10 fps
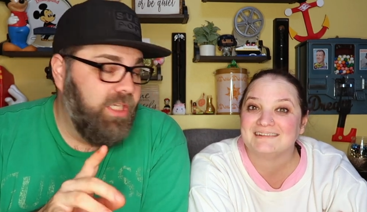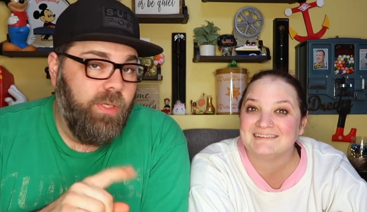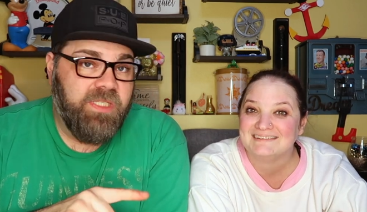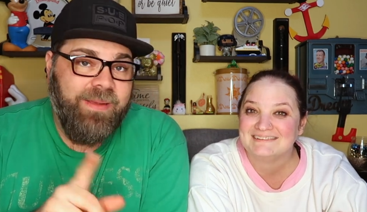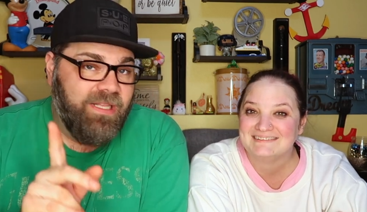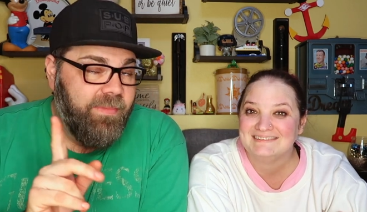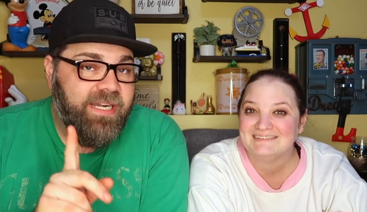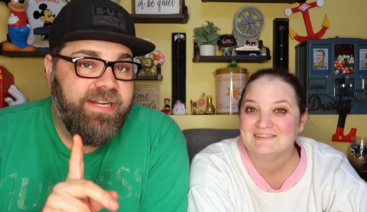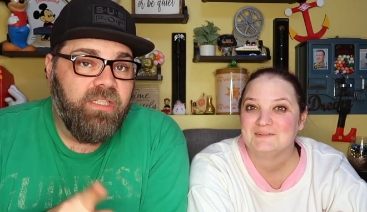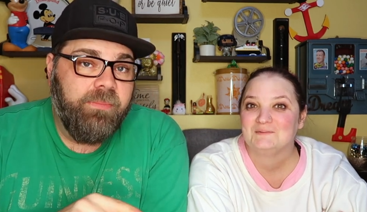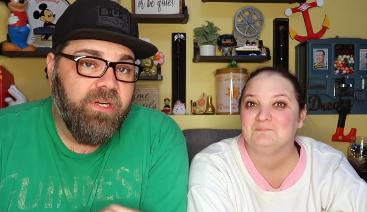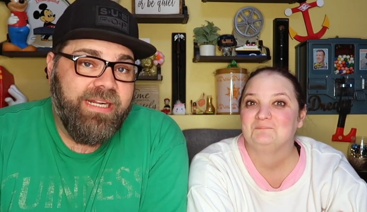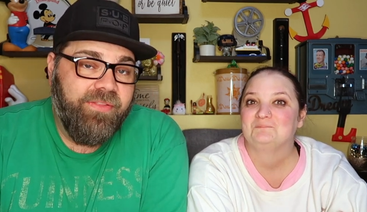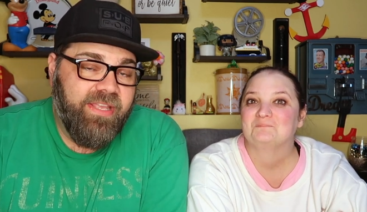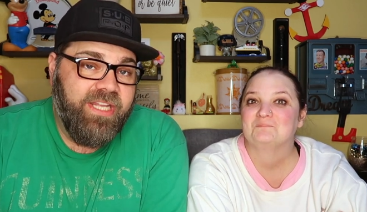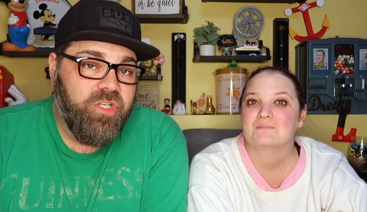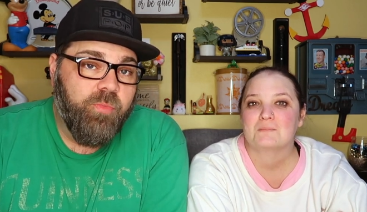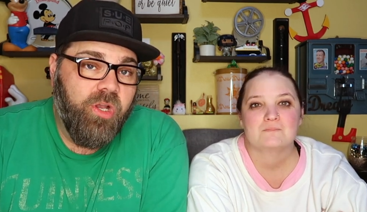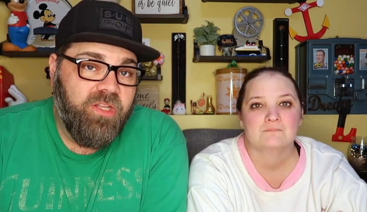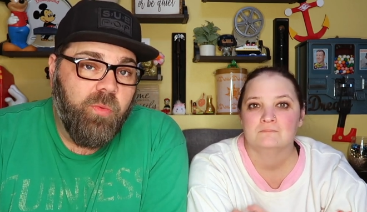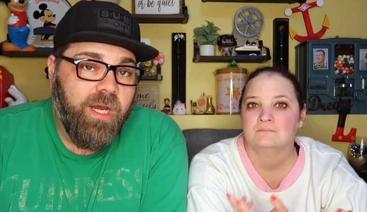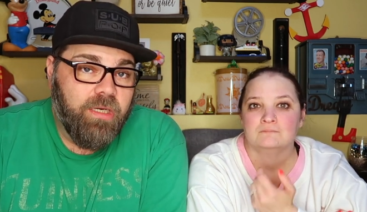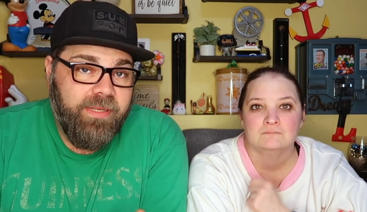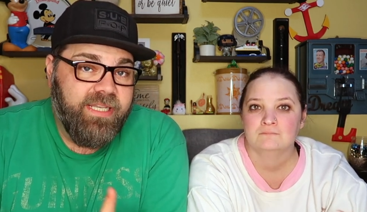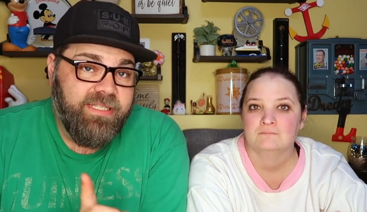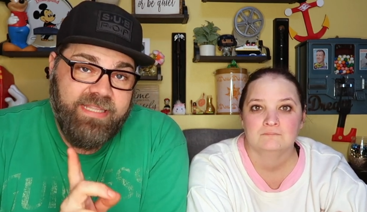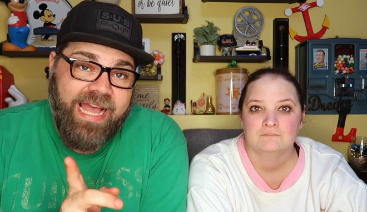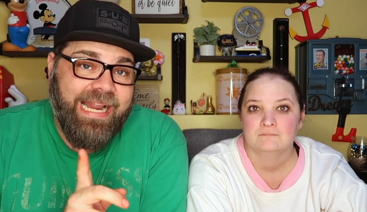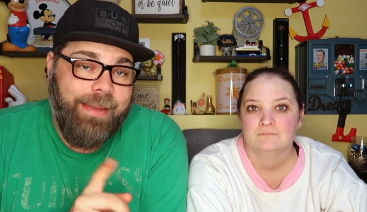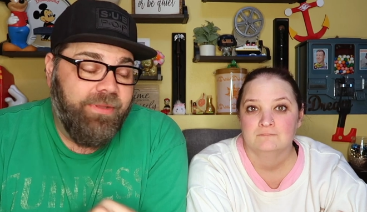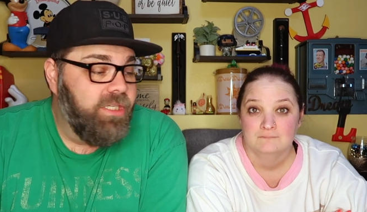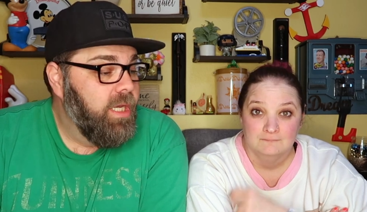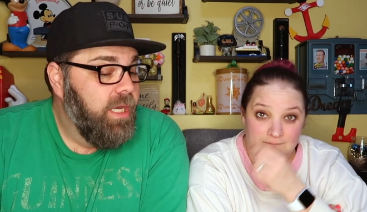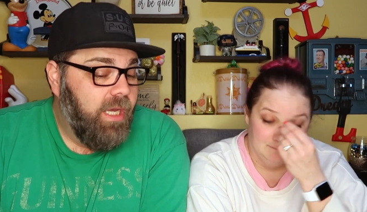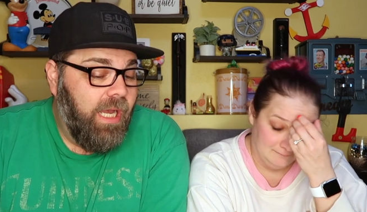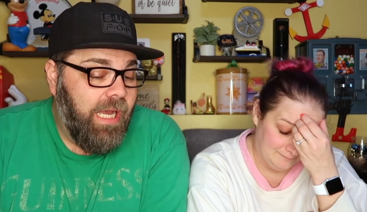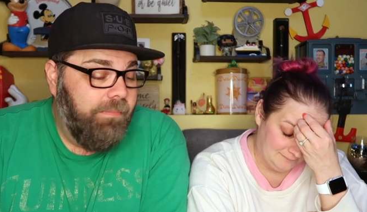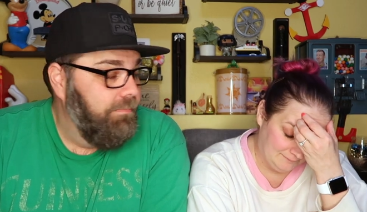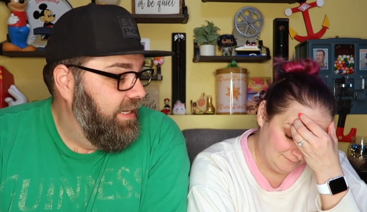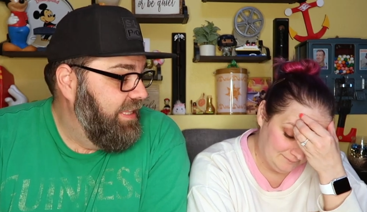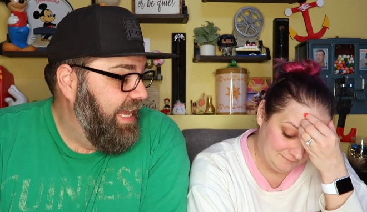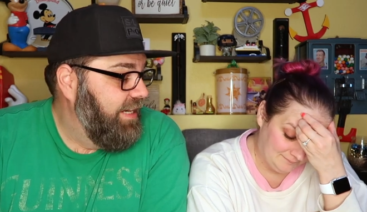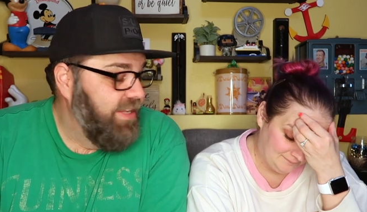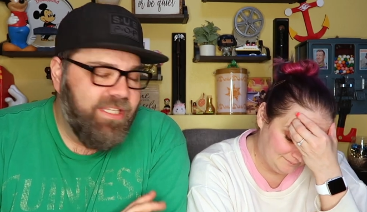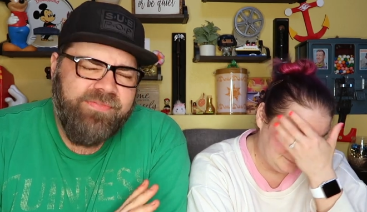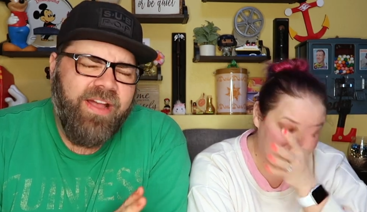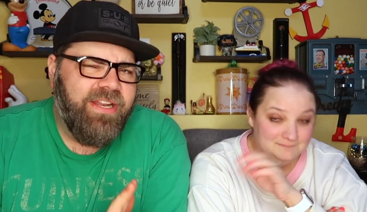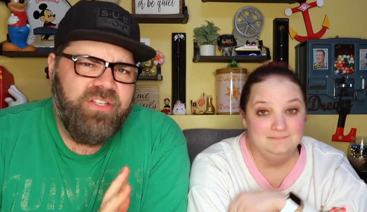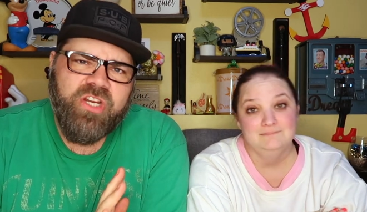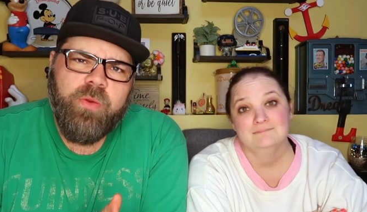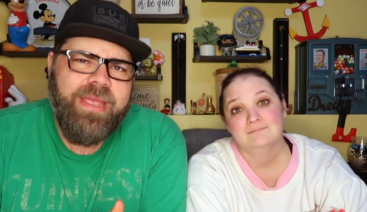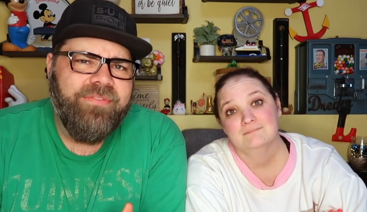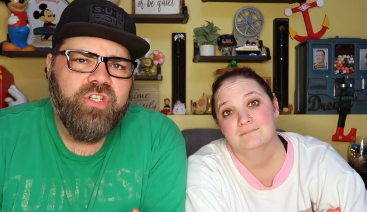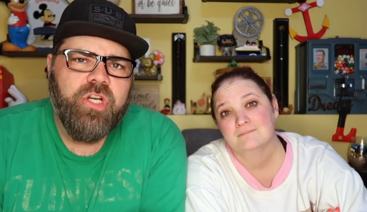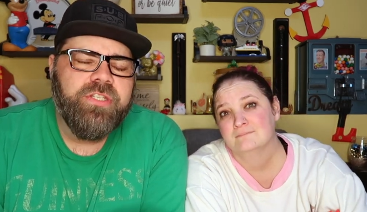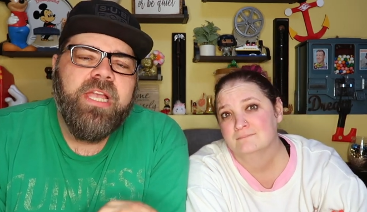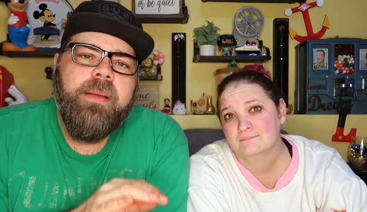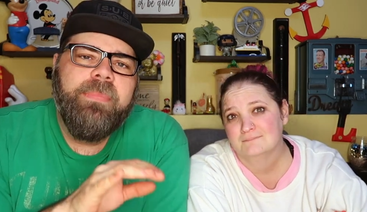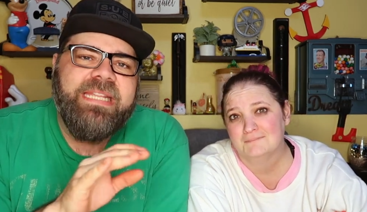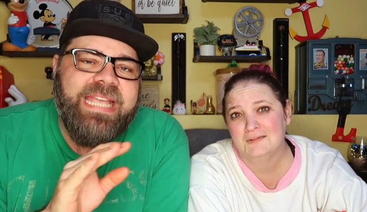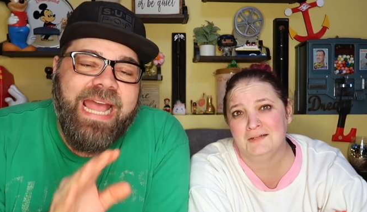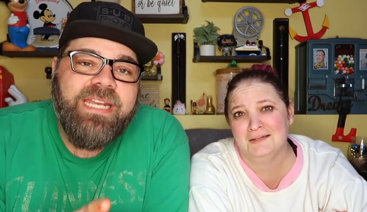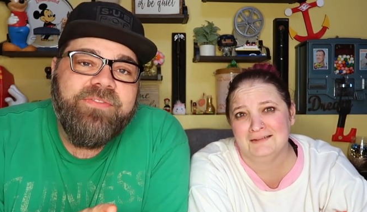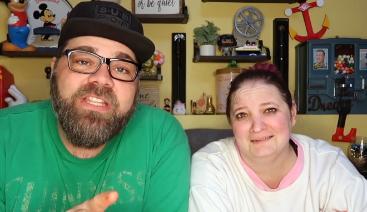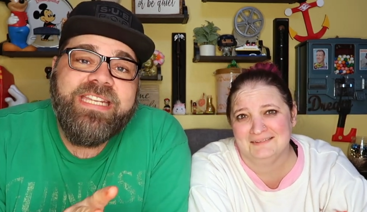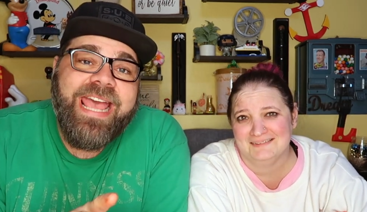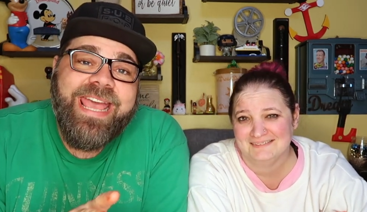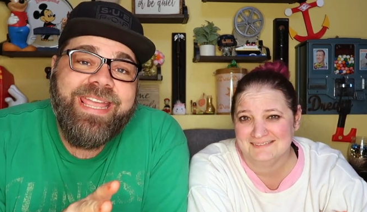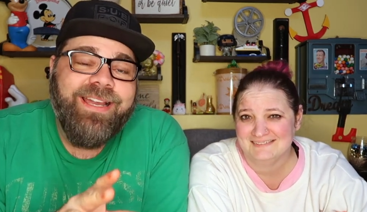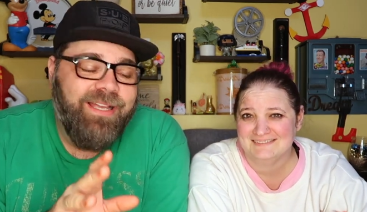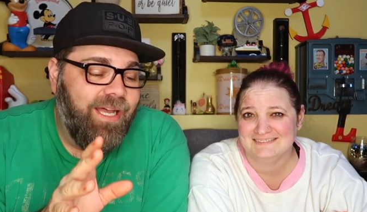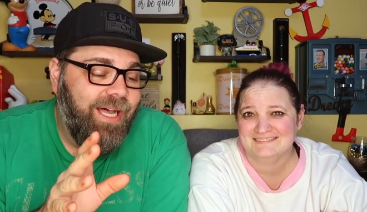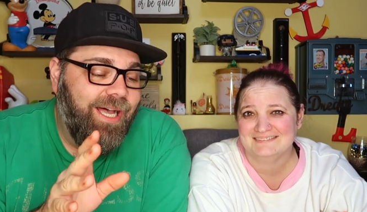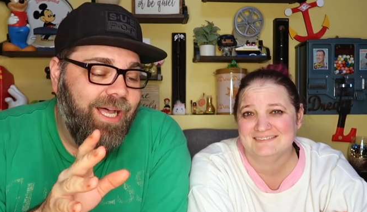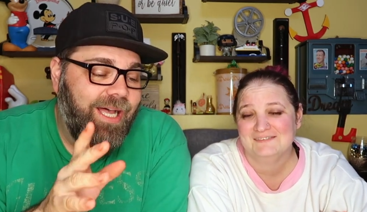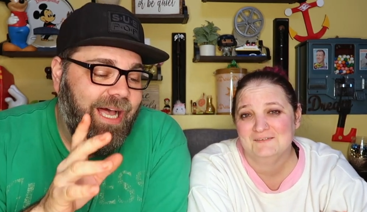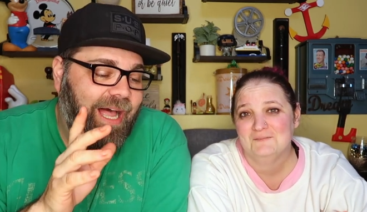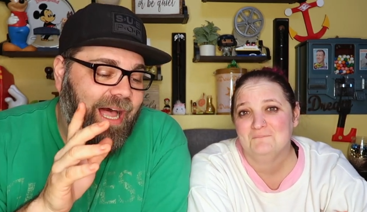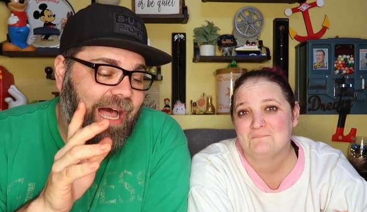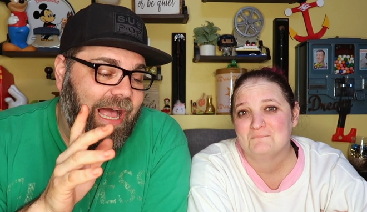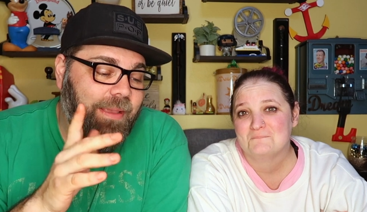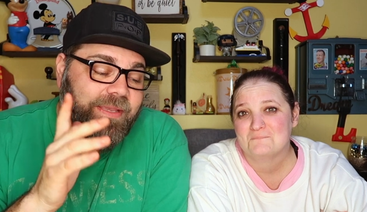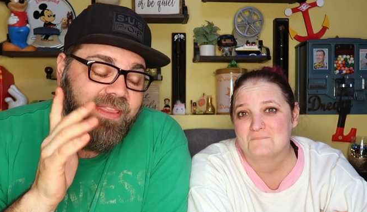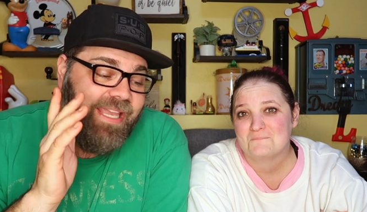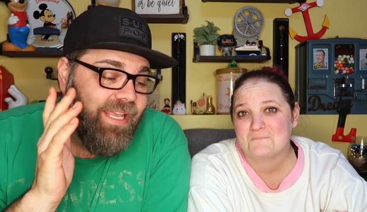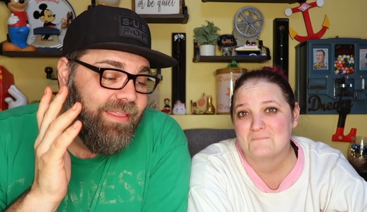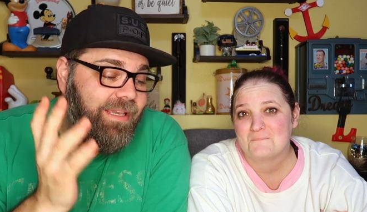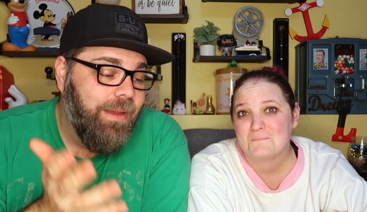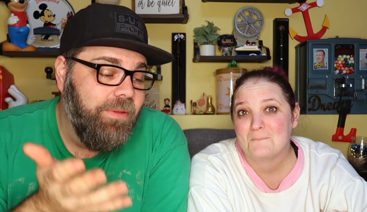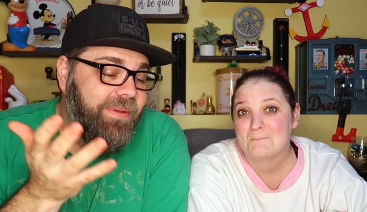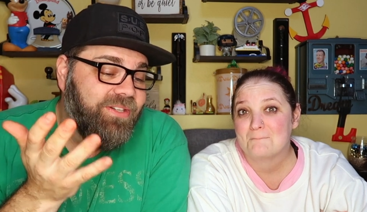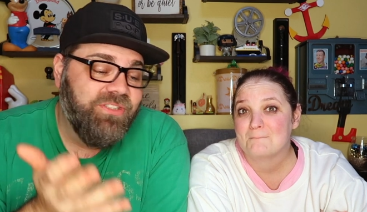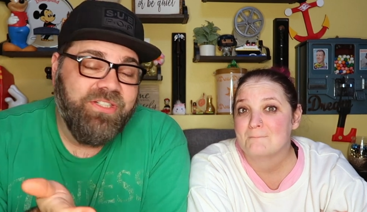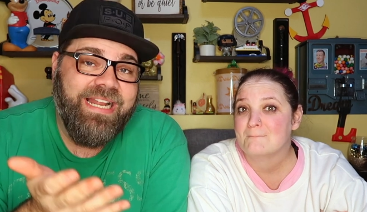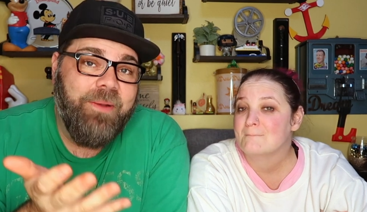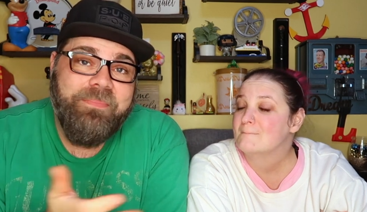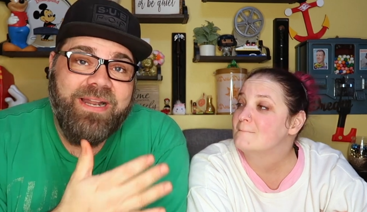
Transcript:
Speaker 1: did you expect me to nearly burn down the kitchen boiling water? Because that happened. Um, but at the end, of, it's fine. Sure, we have insurance. But at the end of the day, uh, I think the gummy bears turned out